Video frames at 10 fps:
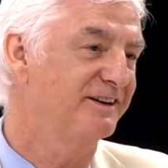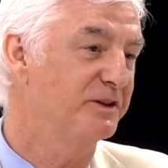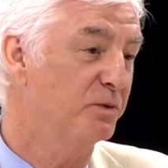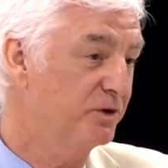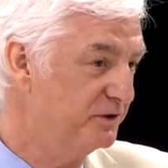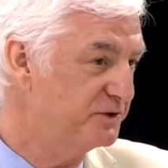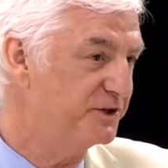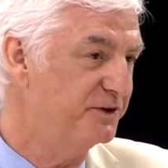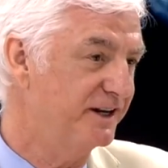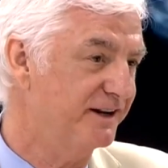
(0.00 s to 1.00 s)
in the world
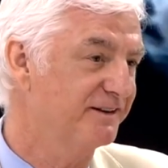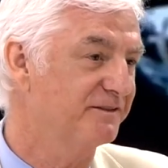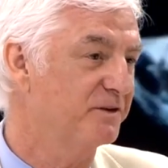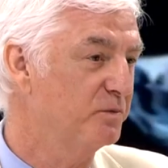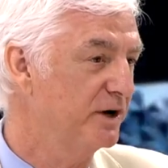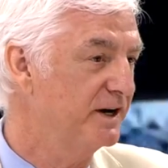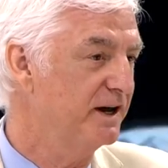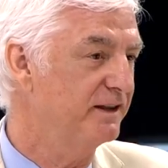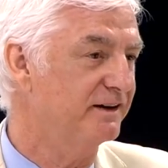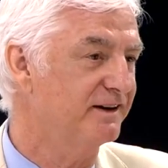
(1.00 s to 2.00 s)
is unique from one
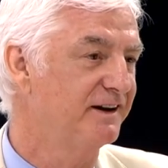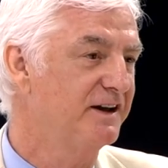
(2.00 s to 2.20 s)
another.